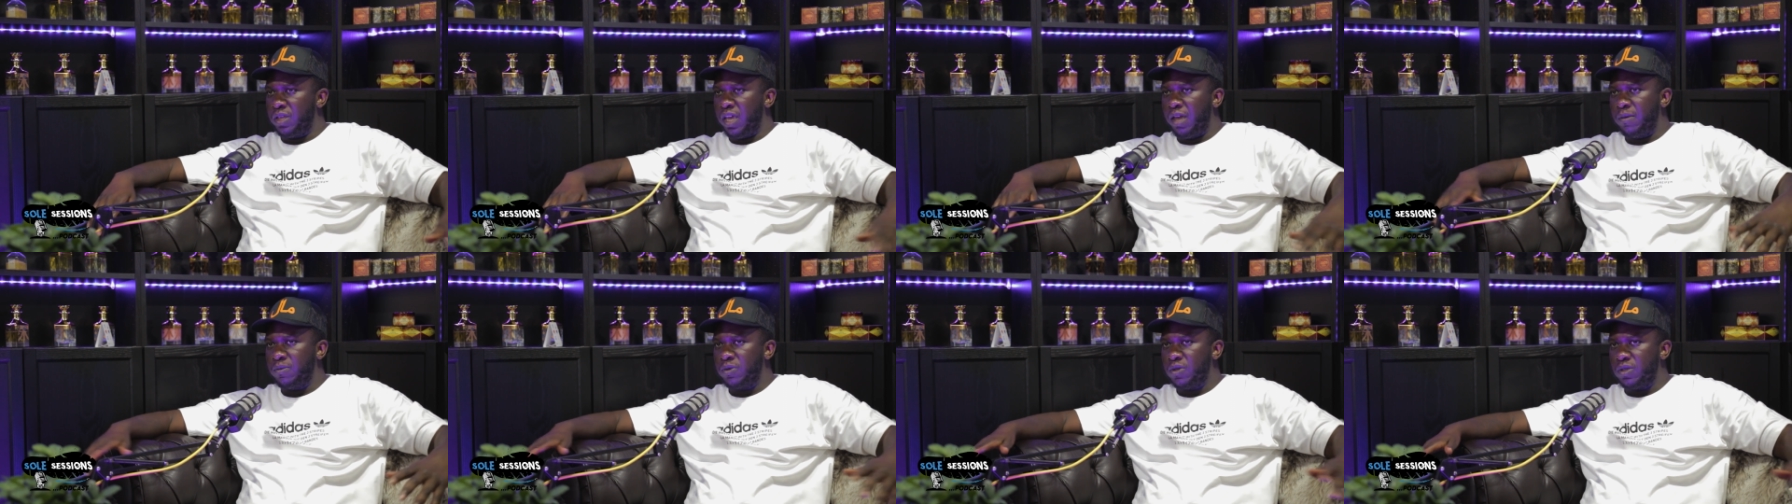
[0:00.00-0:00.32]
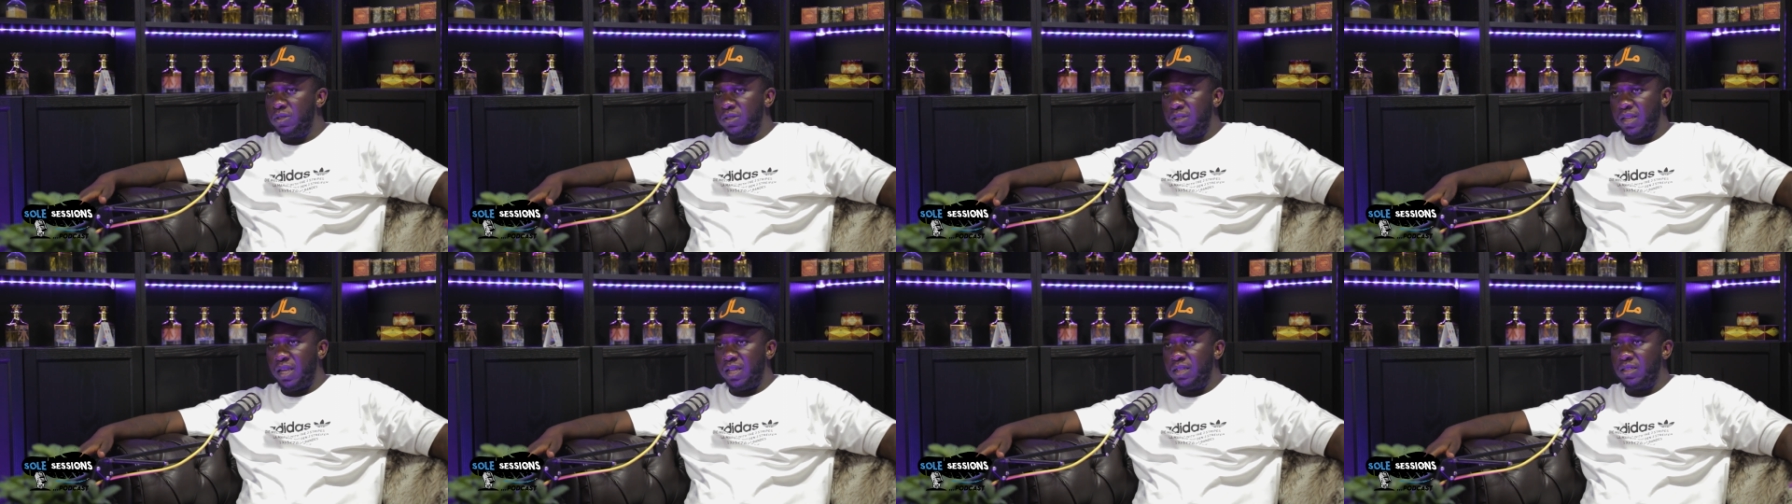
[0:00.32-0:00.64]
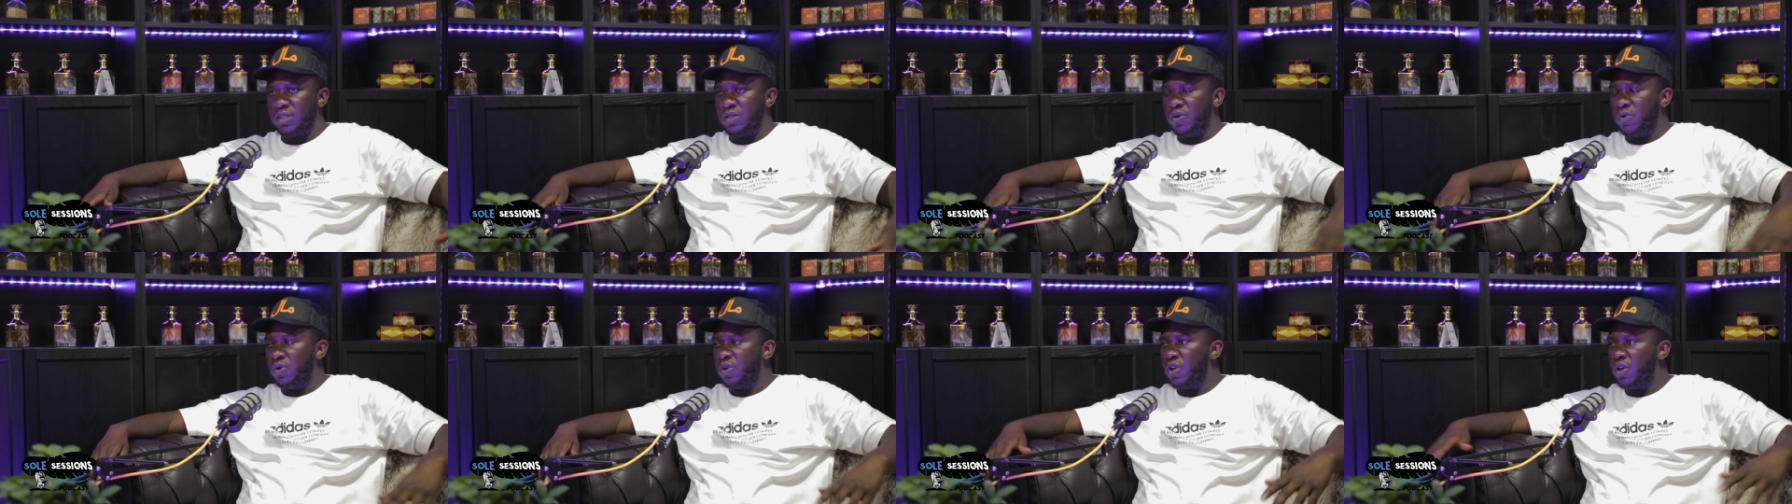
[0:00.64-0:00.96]
Came to a
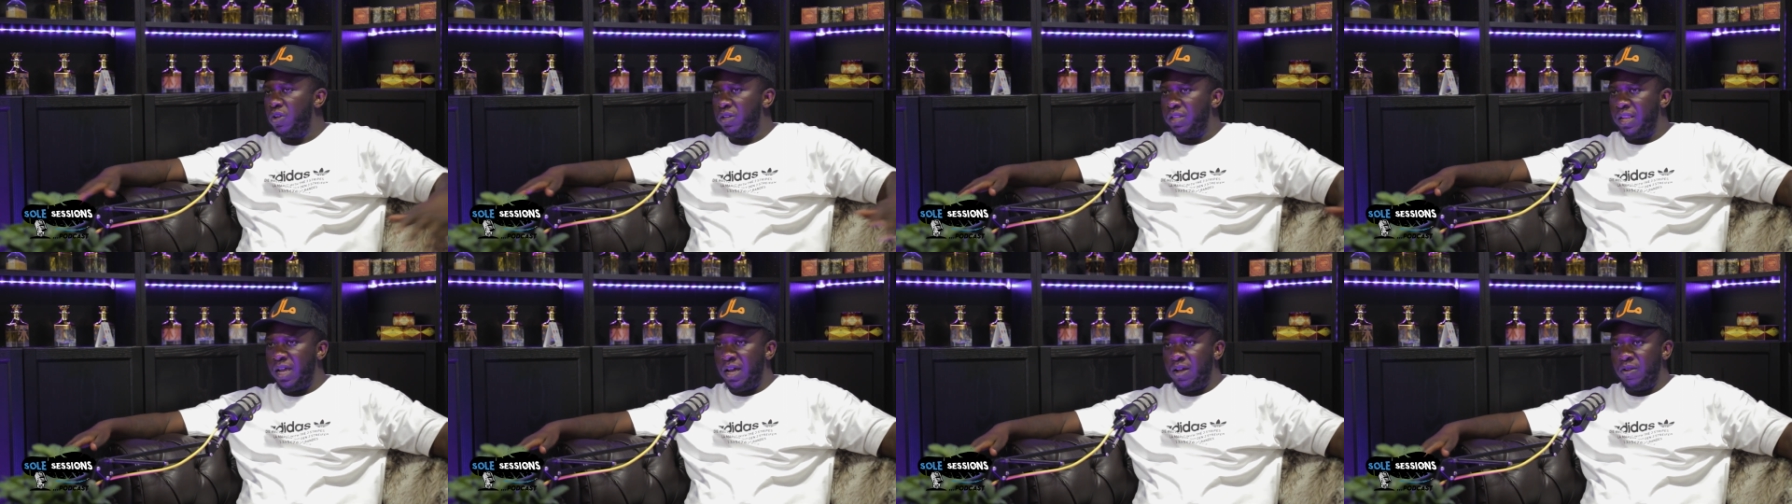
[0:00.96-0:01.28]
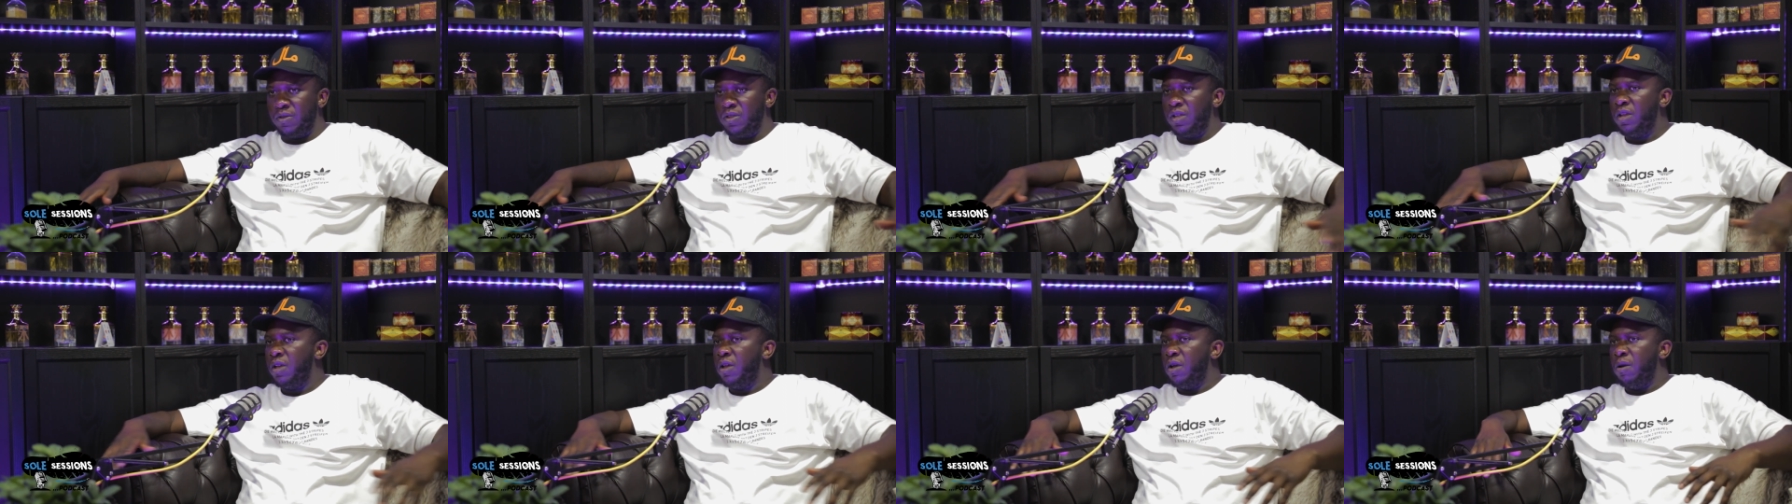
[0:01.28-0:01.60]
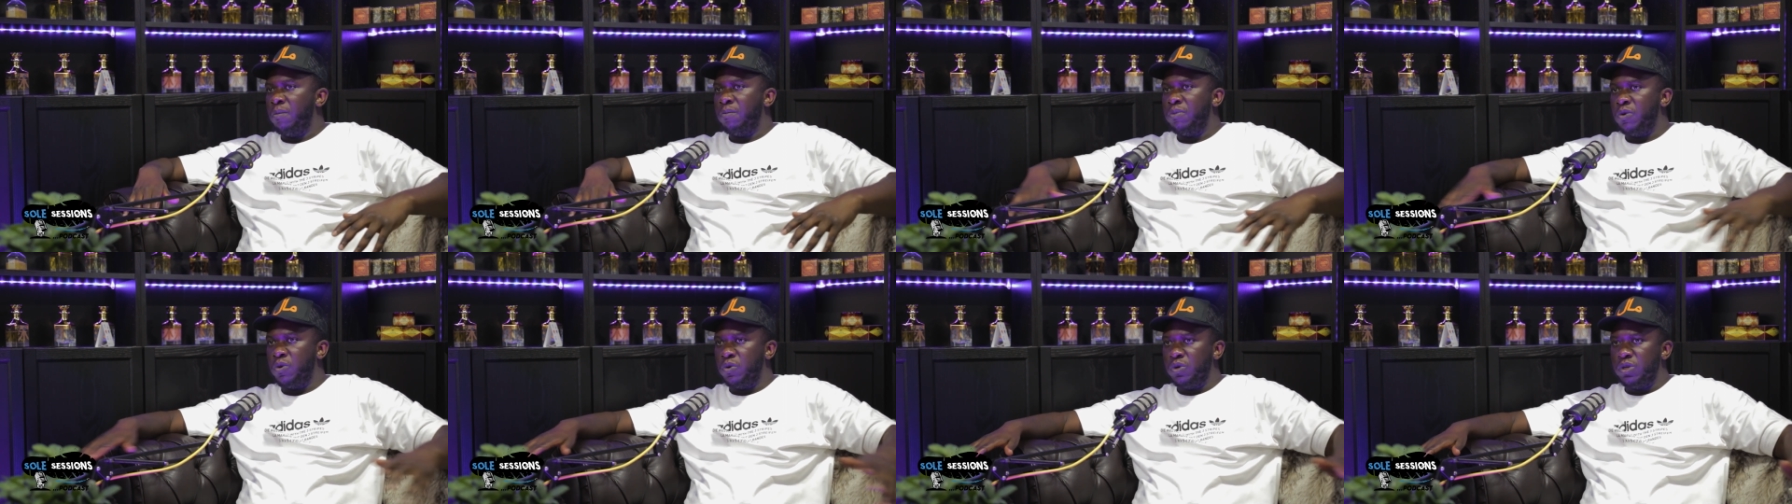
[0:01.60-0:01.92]
standstill, lockdown,
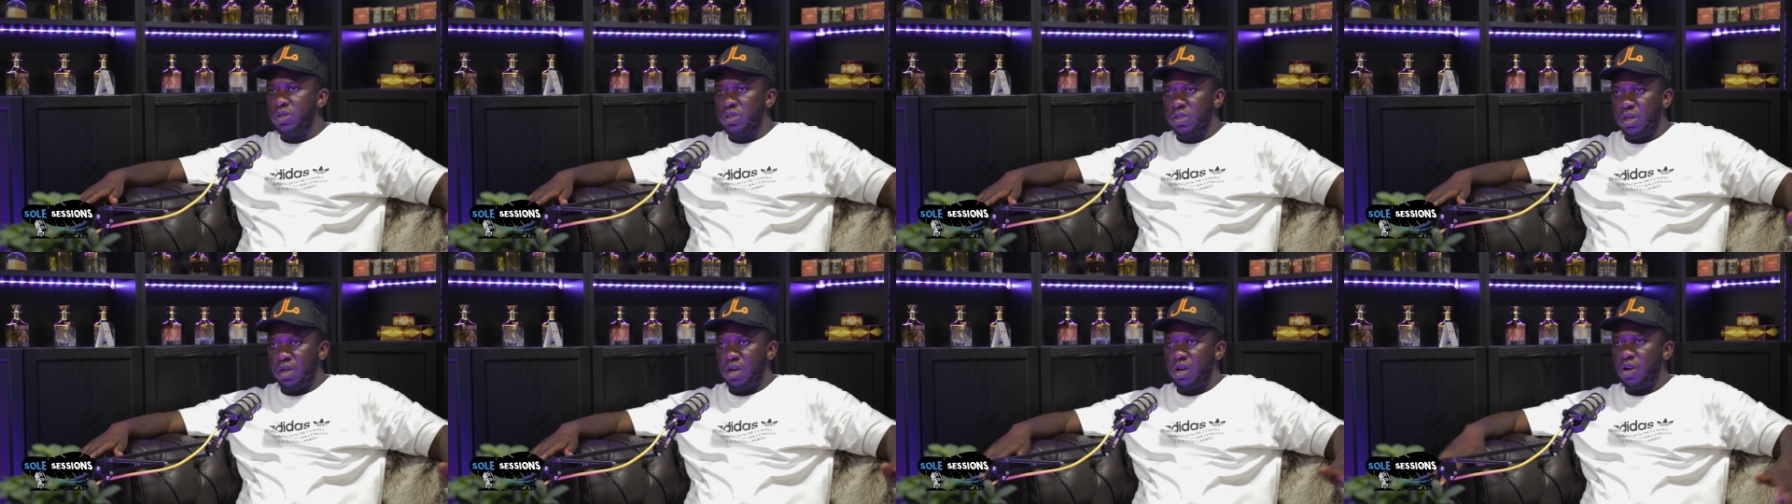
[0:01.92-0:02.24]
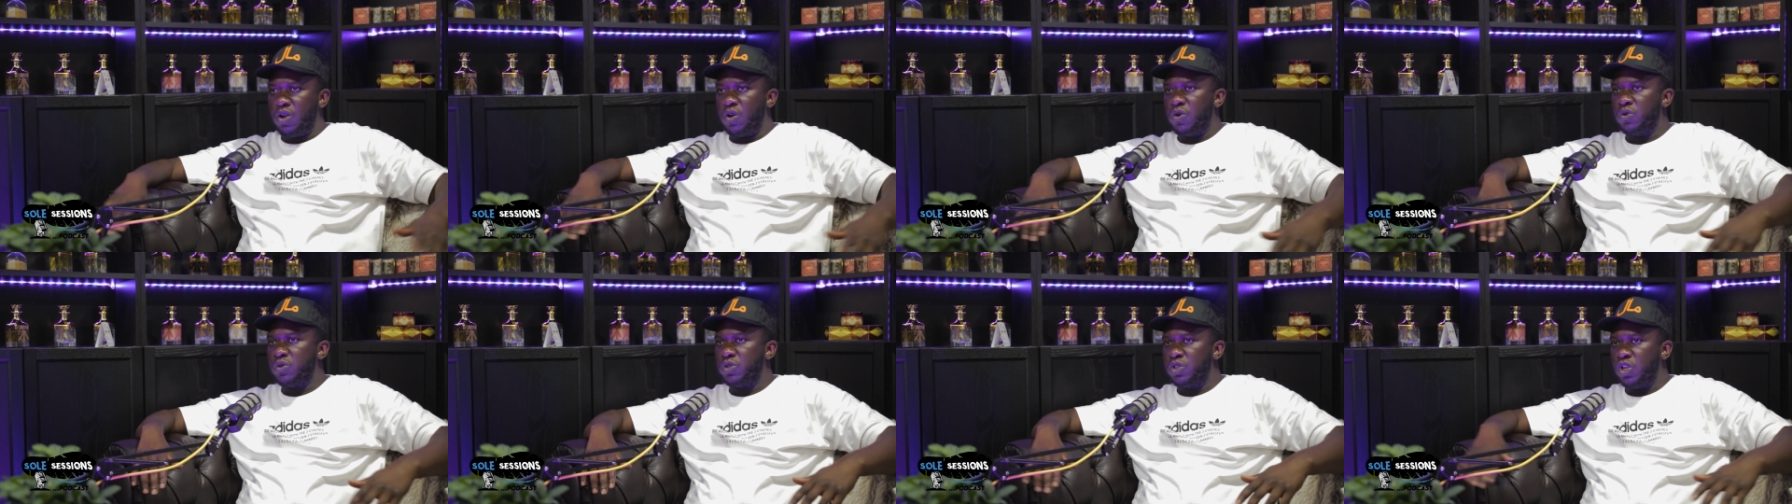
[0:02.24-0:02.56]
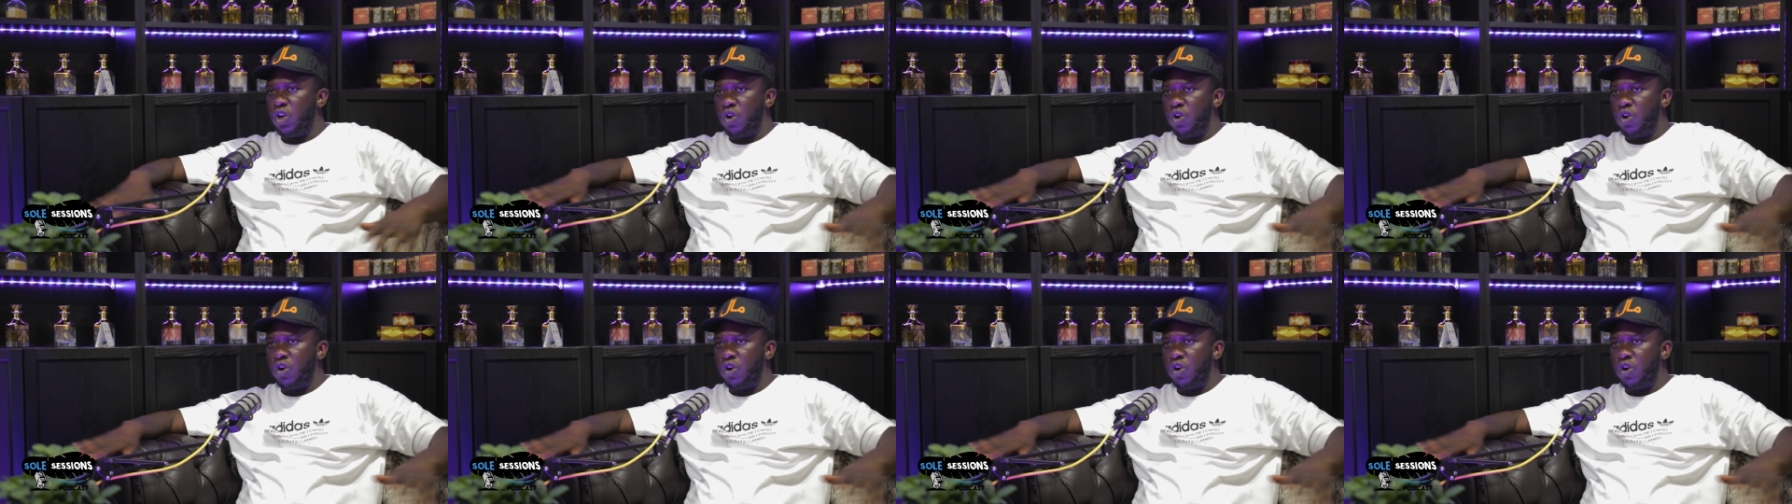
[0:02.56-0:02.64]
borders are closed,